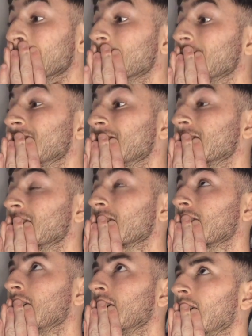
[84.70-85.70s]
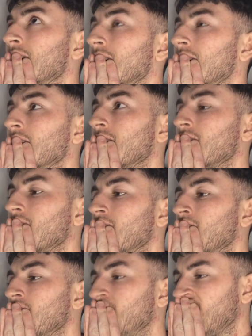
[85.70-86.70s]
the missing milk, was just another
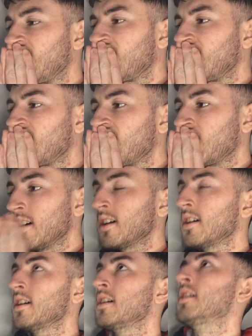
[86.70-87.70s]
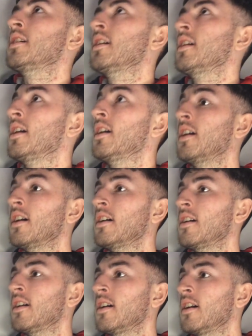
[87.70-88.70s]
brick in the wall that might break this camel's
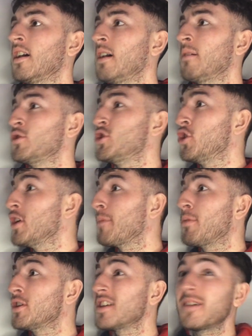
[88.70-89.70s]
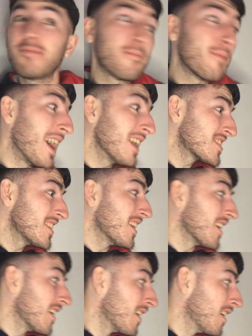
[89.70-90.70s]
back. Sure, I put it in my basket.